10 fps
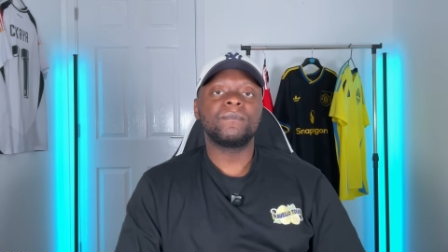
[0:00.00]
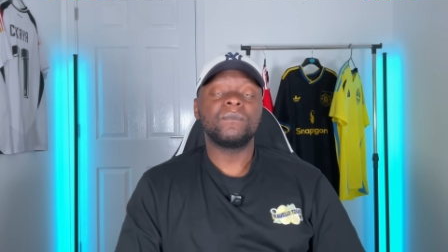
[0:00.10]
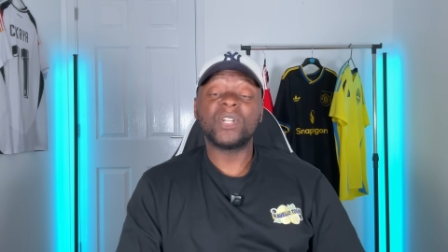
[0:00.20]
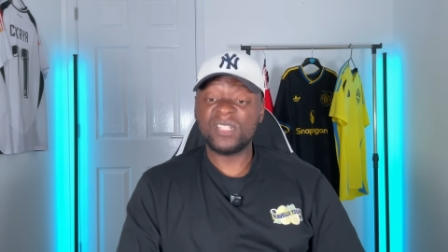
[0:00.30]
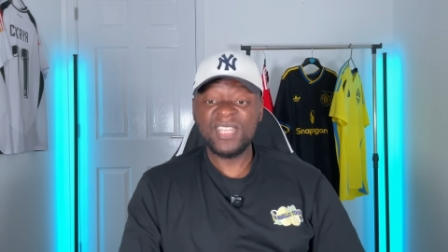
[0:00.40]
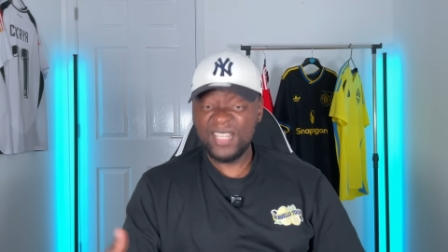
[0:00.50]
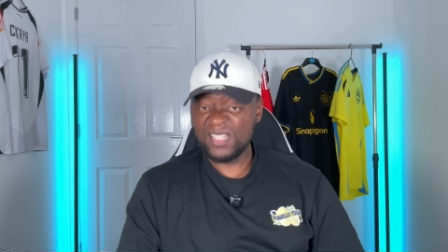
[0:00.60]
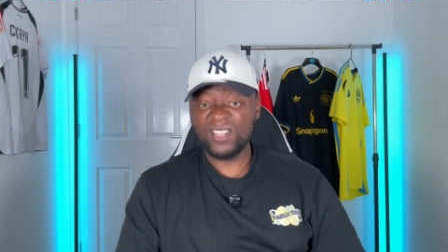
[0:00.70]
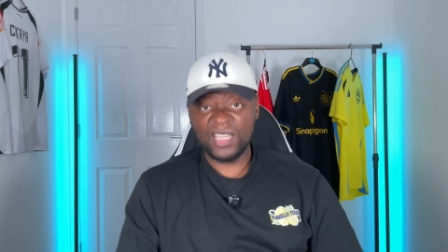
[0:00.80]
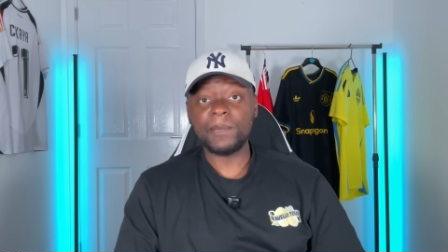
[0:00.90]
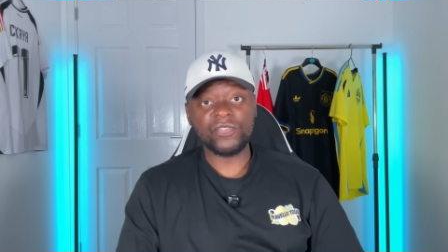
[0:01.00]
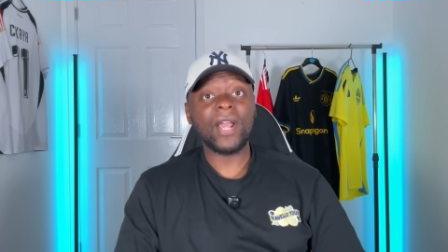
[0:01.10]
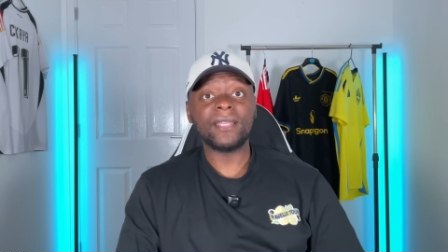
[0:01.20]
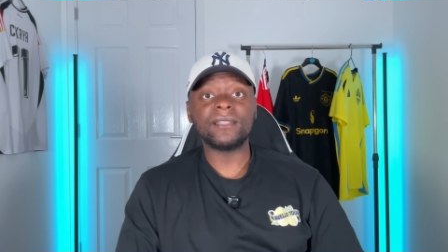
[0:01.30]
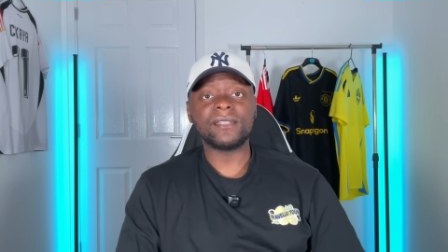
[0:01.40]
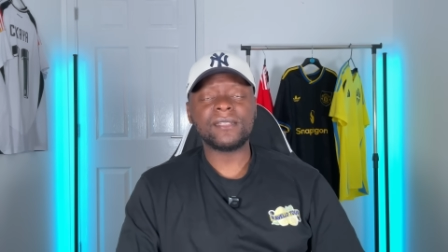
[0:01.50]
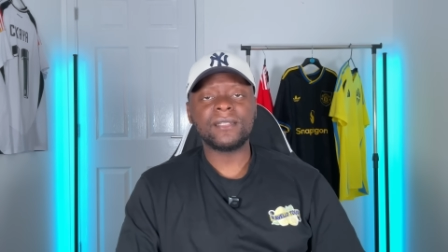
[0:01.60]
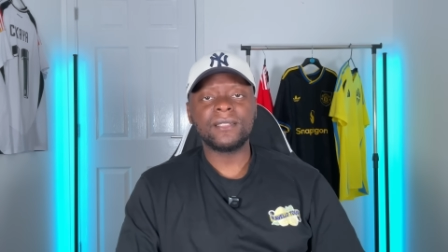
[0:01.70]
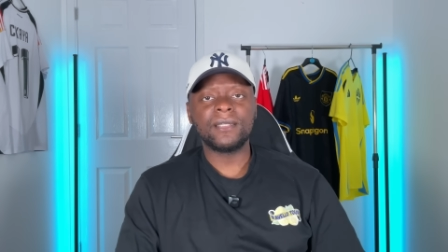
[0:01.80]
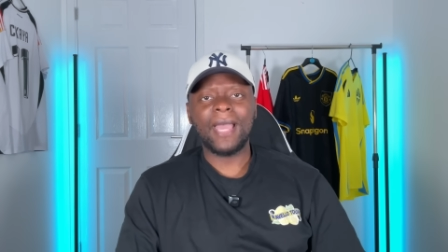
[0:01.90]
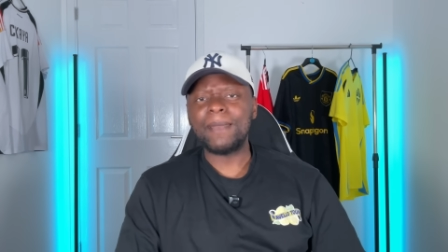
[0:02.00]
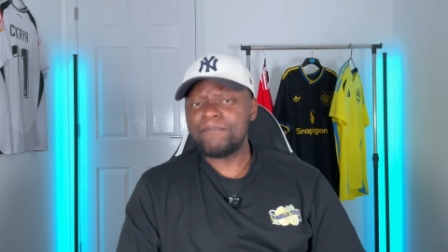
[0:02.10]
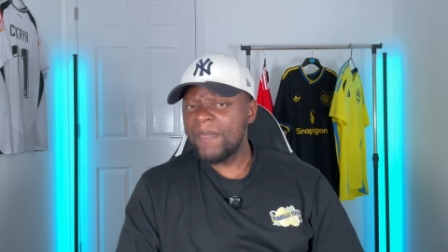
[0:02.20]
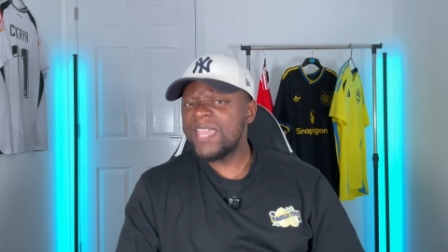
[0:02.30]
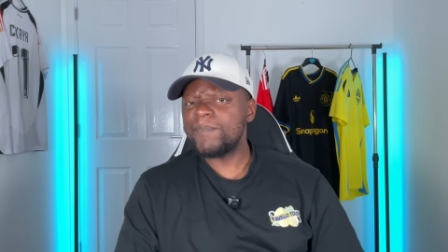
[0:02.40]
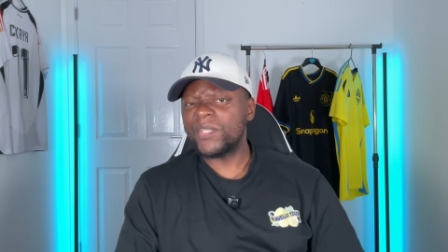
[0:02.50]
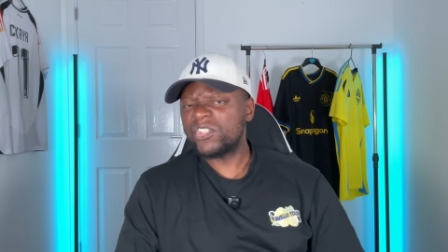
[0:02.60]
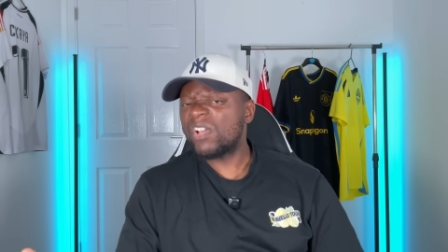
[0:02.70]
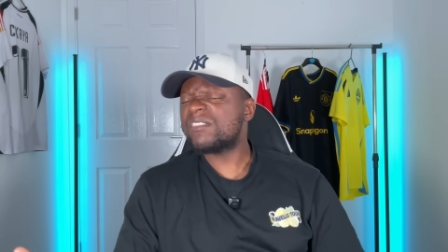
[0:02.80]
Because he is going to keep trying this. And maybe, just